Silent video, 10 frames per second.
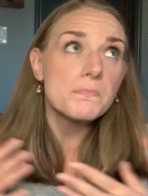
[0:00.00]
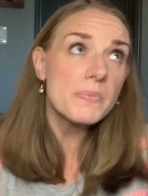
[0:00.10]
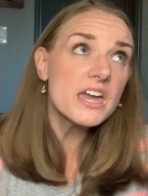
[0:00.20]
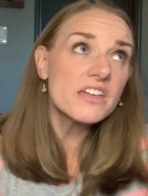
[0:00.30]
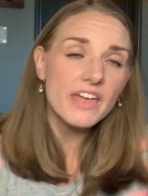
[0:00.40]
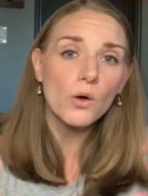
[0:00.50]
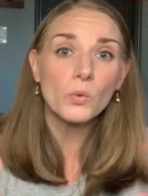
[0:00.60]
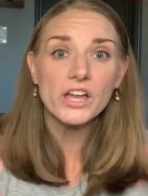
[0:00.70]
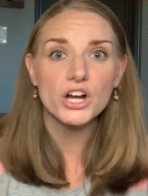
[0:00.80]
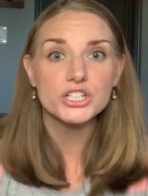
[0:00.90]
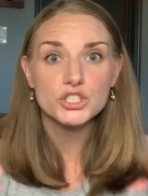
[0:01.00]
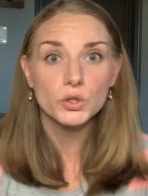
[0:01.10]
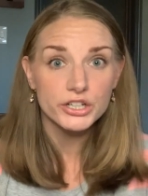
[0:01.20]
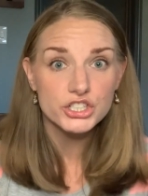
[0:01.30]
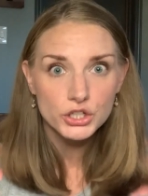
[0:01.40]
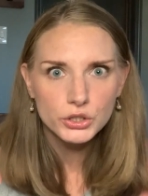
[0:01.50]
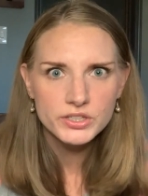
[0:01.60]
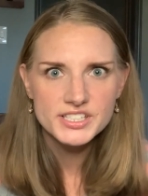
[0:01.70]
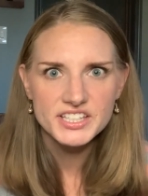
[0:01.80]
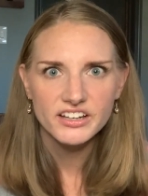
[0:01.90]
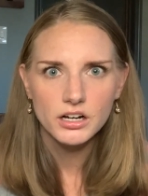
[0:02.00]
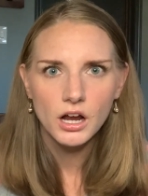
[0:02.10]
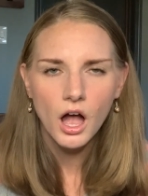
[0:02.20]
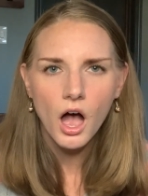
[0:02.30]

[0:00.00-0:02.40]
Being that we are Detroit Children's Theater,